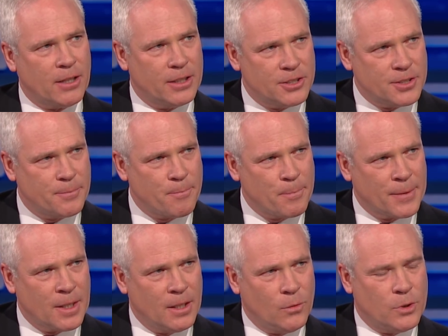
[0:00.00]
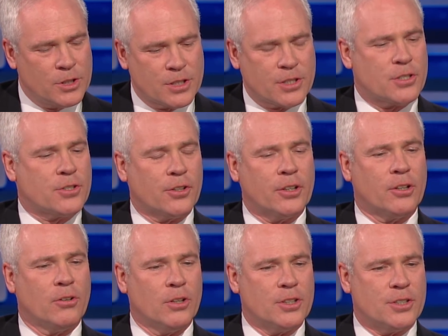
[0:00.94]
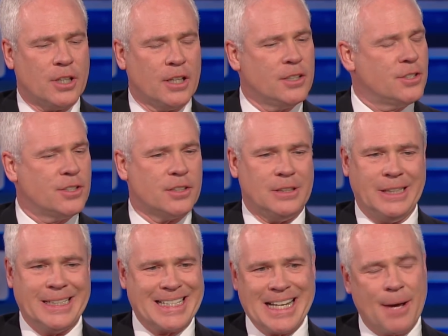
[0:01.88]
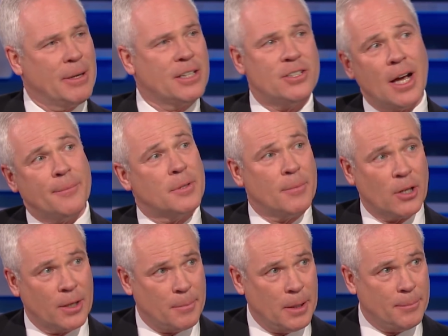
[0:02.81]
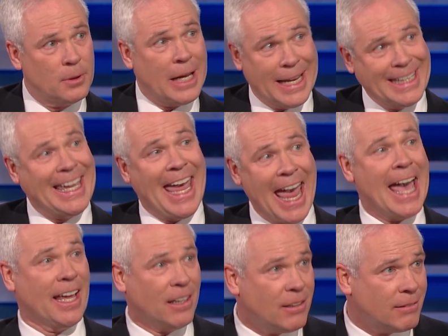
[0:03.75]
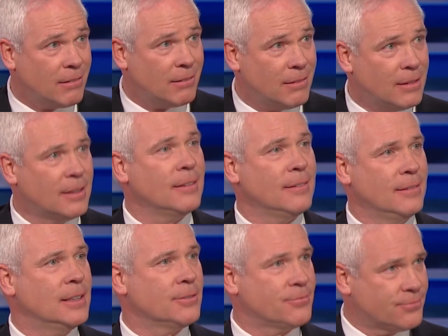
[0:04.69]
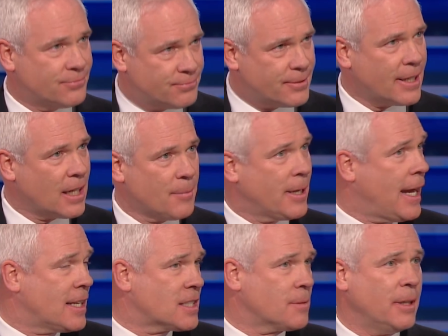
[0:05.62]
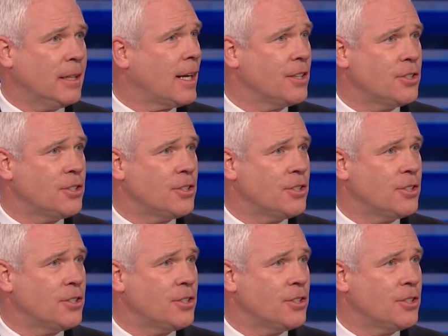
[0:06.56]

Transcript: marriage, which is a circuit court judge. It's not my job to marry people. I can if they come and ask me, and